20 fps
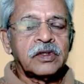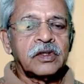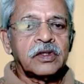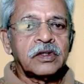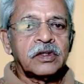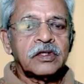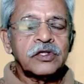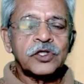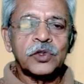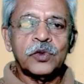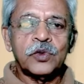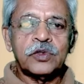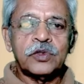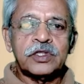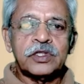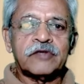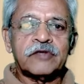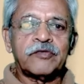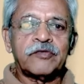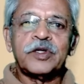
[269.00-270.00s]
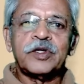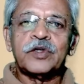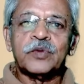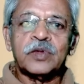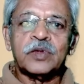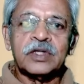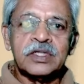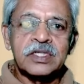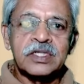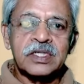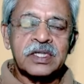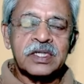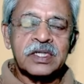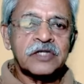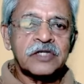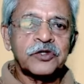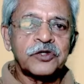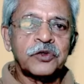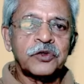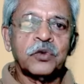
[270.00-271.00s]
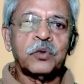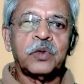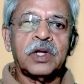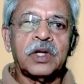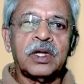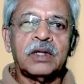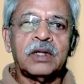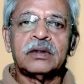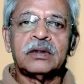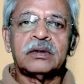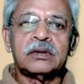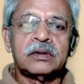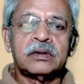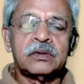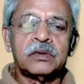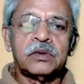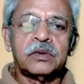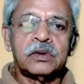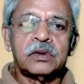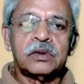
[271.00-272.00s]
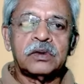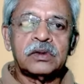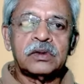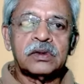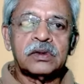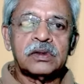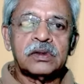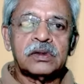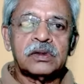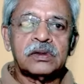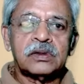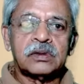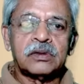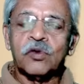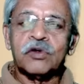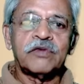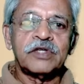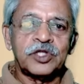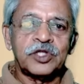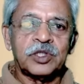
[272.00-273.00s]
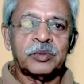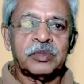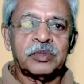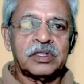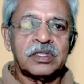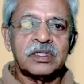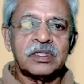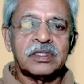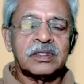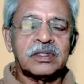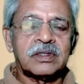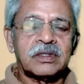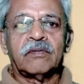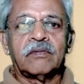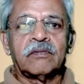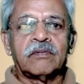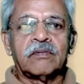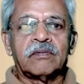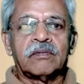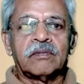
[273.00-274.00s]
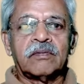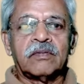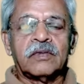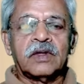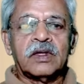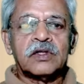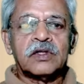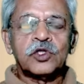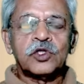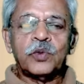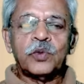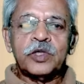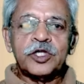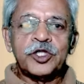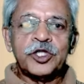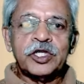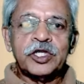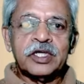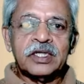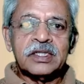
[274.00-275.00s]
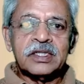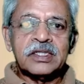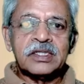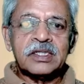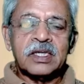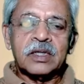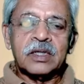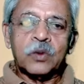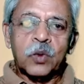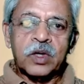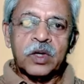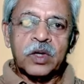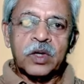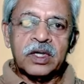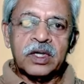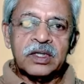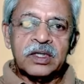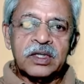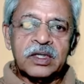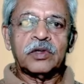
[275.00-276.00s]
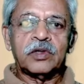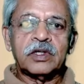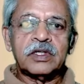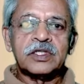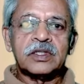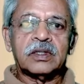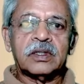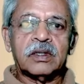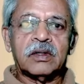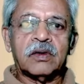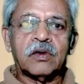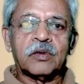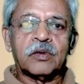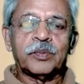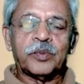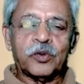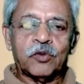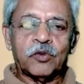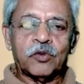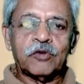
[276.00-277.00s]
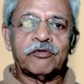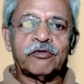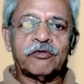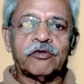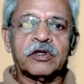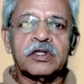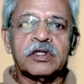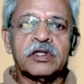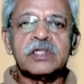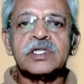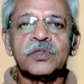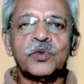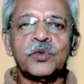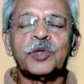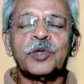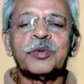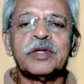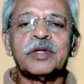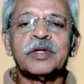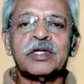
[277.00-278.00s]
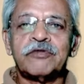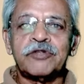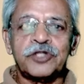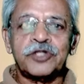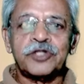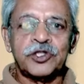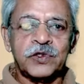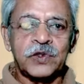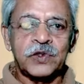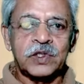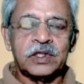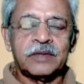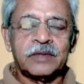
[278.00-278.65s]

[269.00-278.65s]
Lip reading: The source of B12 is, as you know well, not vegetables. So vegetarians and vegans are prone for this vitamin deficiency.